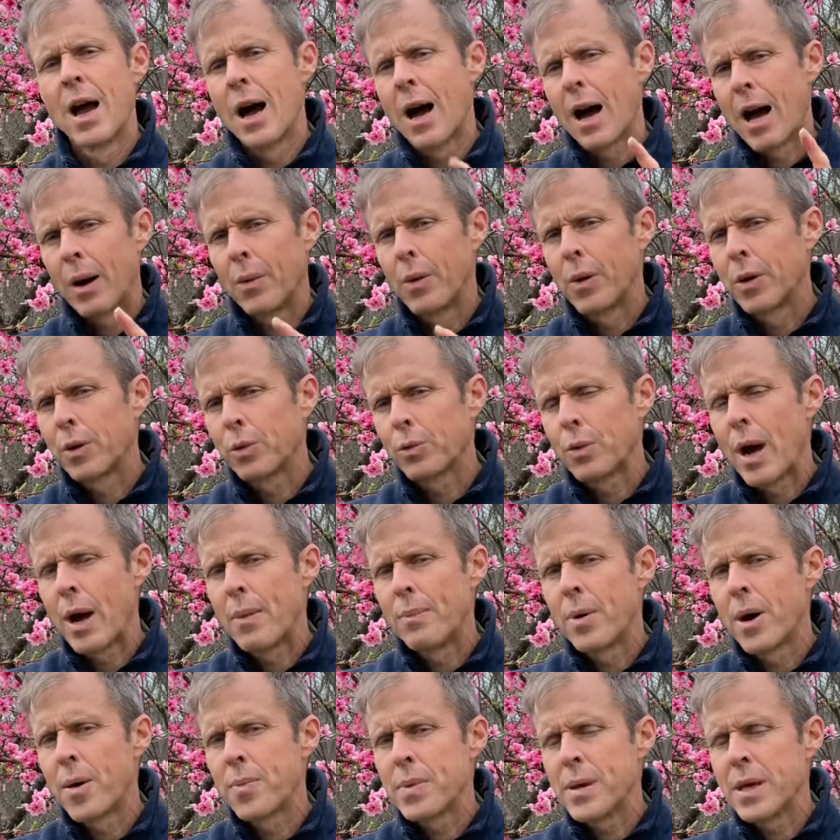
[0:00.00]
I want to wrap
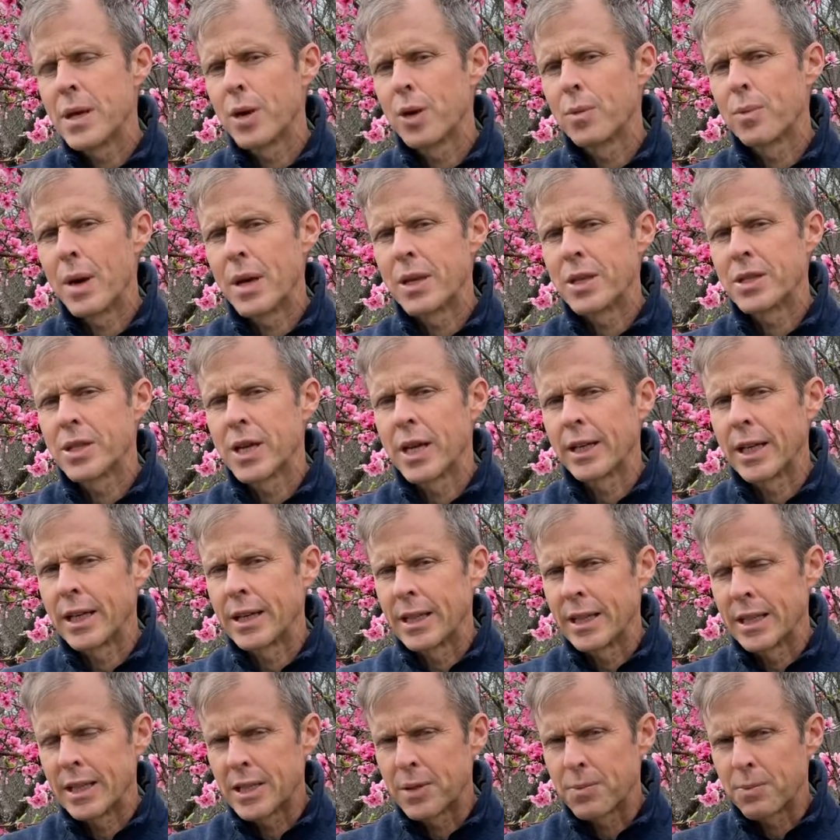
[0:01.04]
up here by saying I
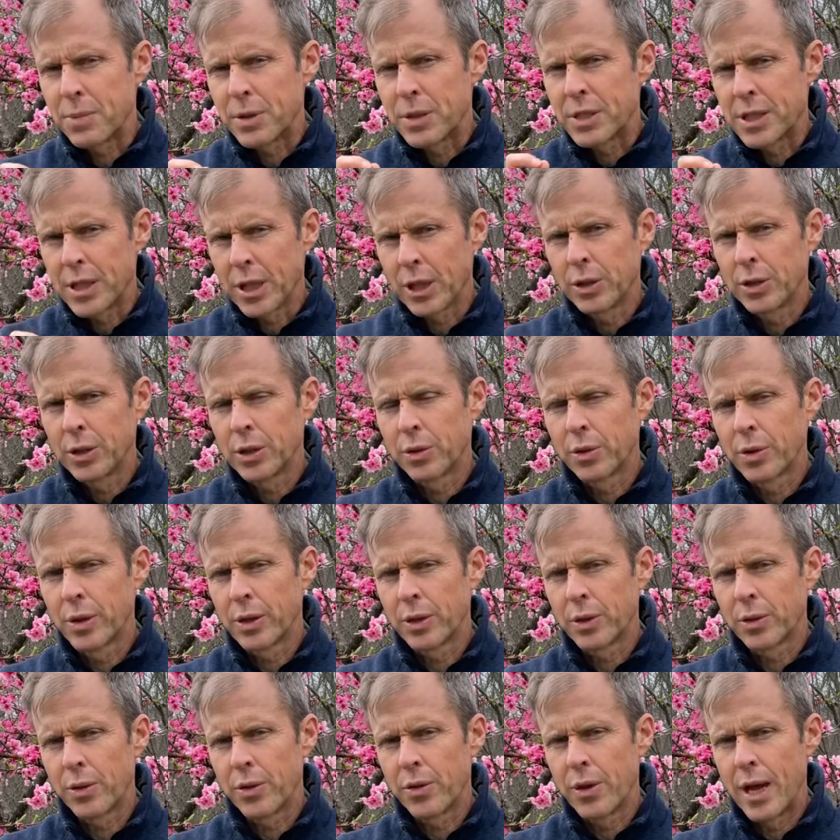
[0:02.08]
think it's particularly
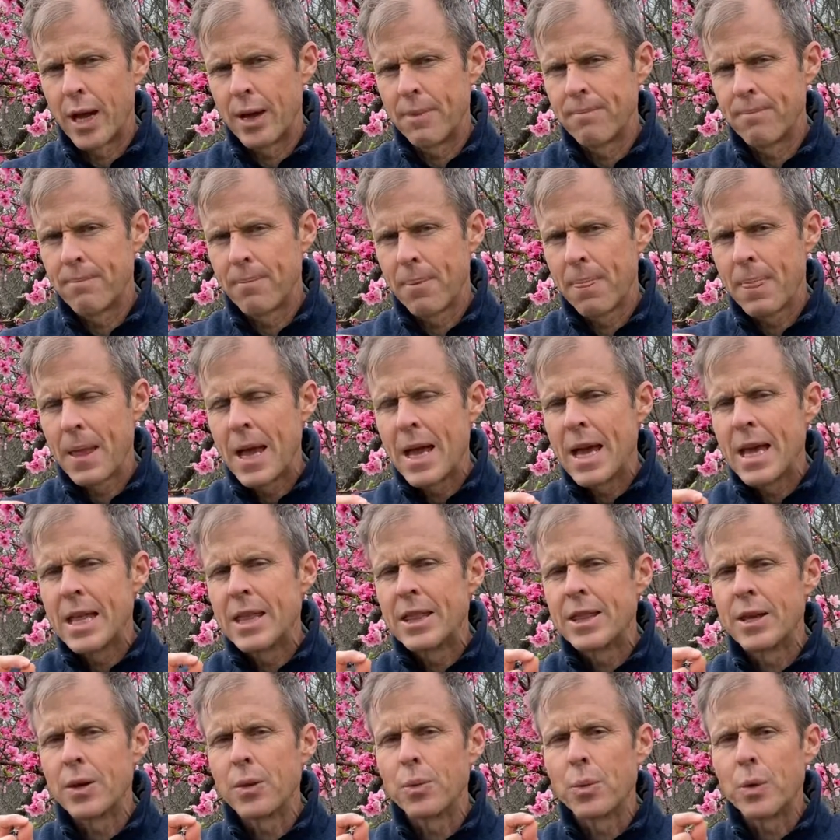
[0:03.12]
critical then
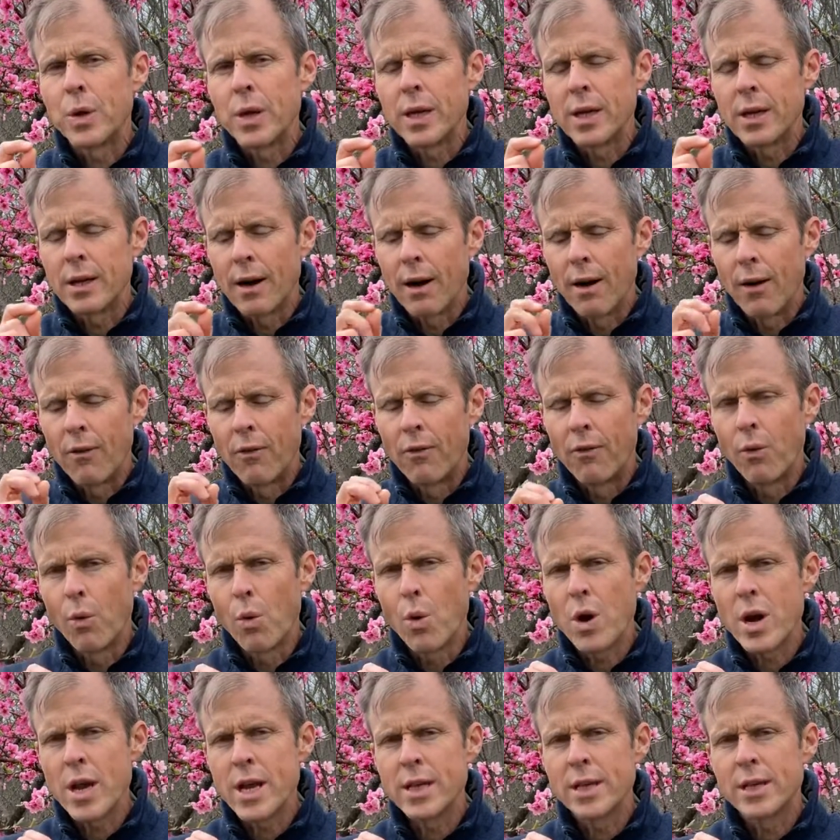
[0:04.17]
that we
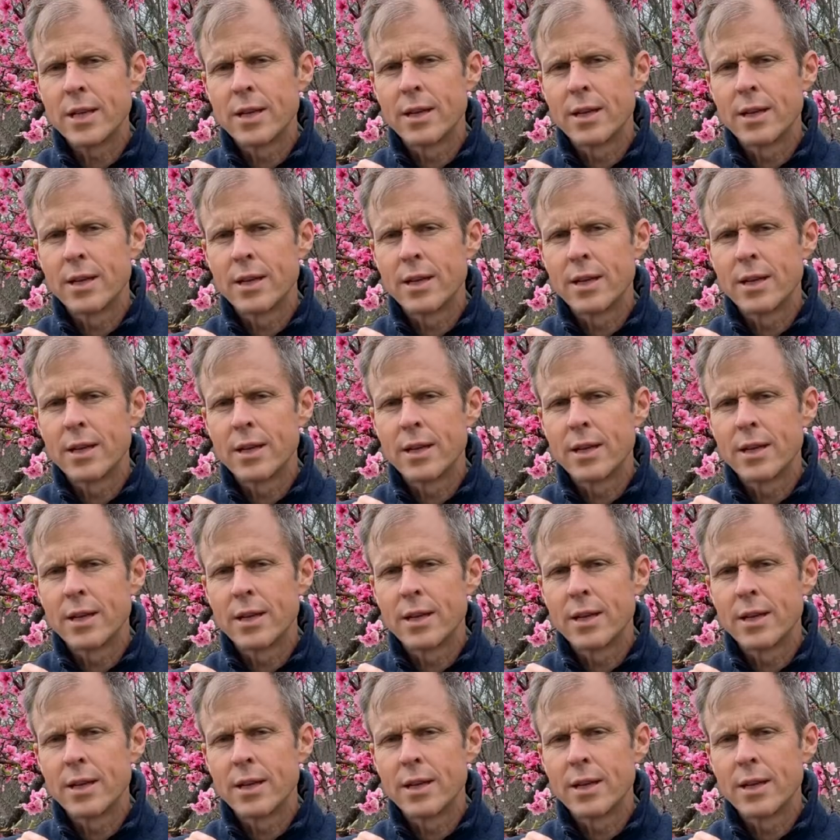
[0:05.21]
avoid